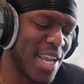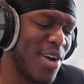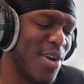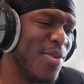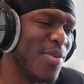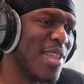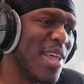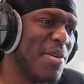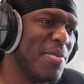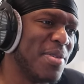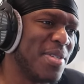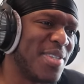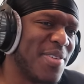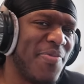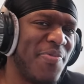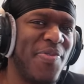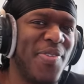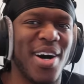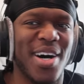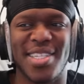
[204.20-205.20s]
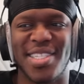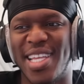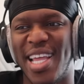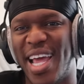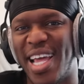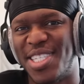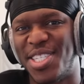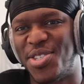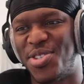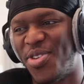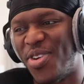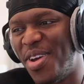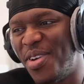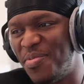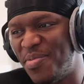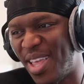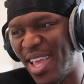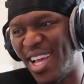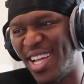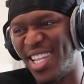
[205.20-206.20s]
hell, that was a fast ass
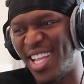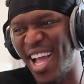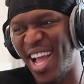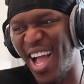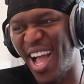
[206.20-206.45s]
trip. Yeah.